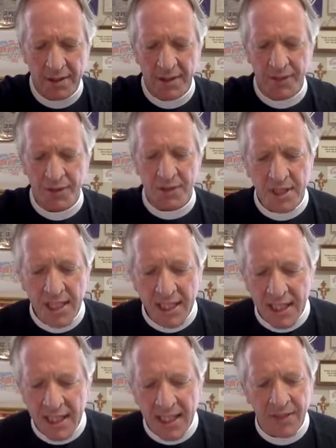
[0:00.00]
for Dee
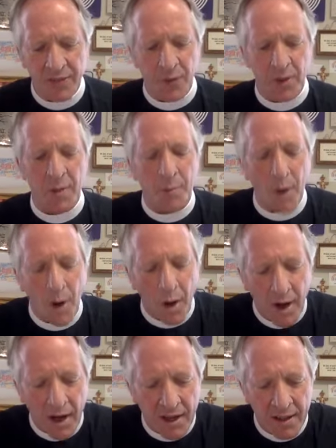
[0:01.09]
Dee, for
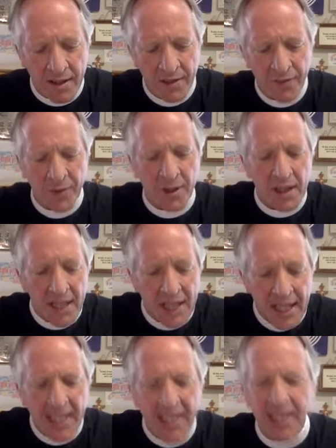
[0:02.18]
Lamar, for
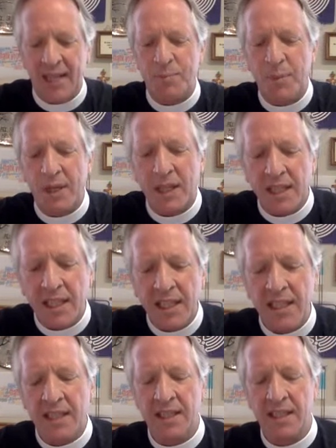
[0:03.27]
Lee and
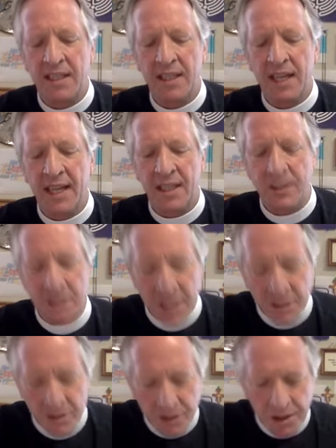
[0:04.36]
Billy and
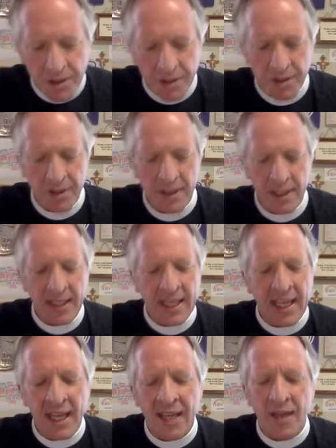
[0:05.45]
Ginger and
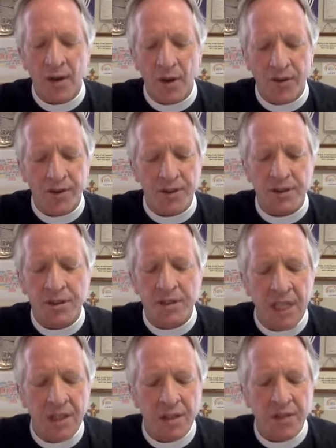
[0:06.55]
Ken Hawford
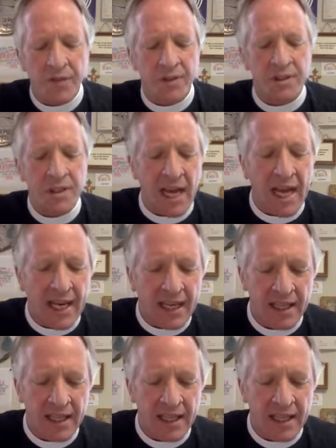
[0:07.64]
Sr., for Jack